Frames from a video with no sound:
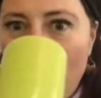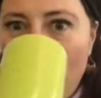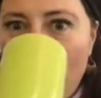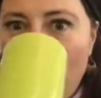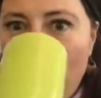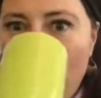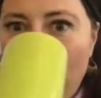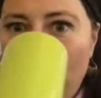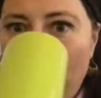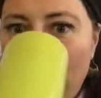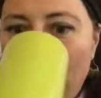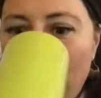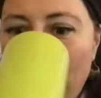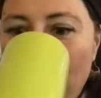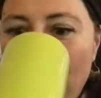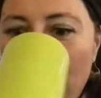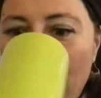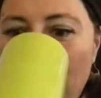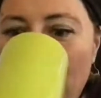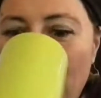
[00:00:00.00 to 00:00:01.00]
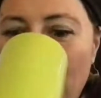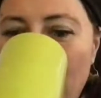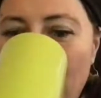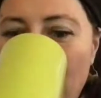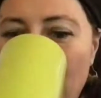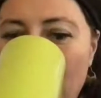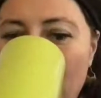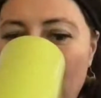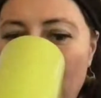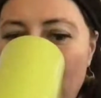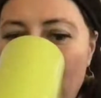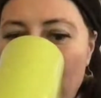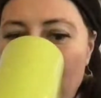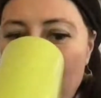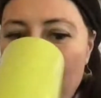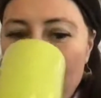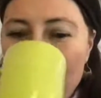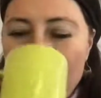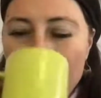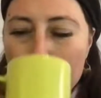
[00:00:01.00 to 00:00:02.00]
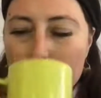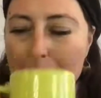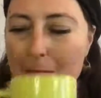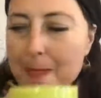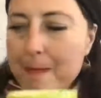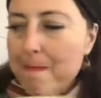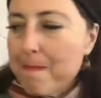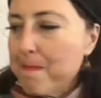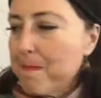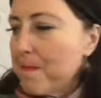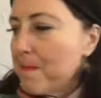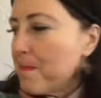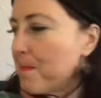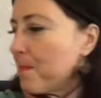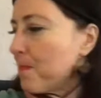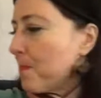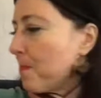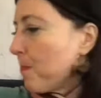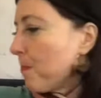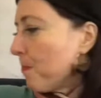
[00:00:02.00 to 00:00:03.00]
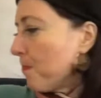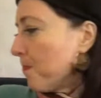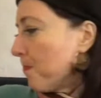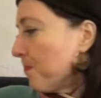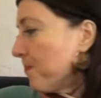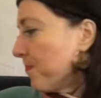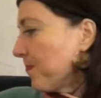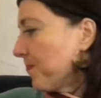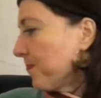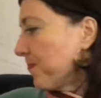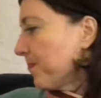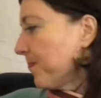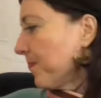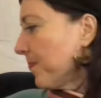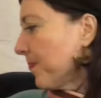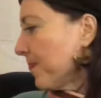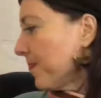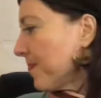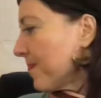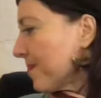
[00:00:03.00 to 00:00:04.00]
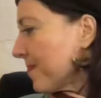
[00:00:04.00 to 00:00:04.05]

(silence)